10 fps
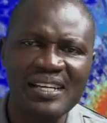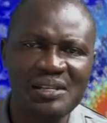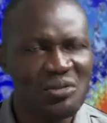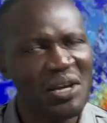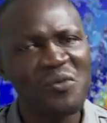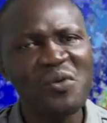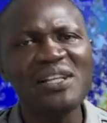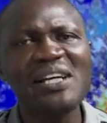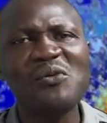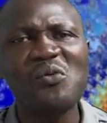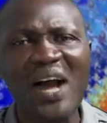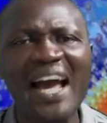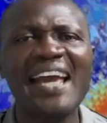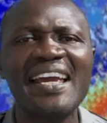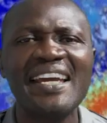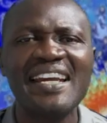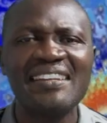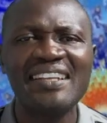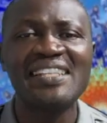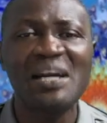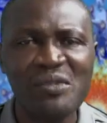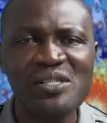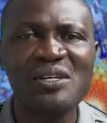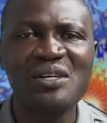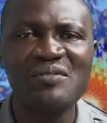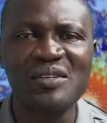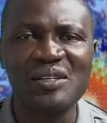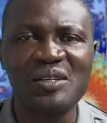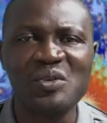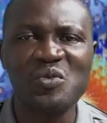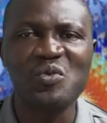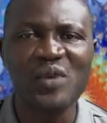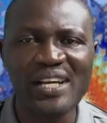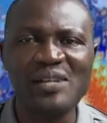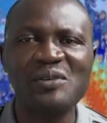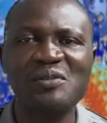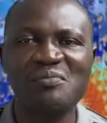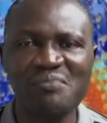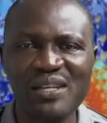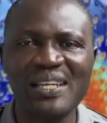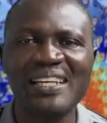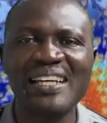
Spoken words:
And so I wonder why the deputy governor will be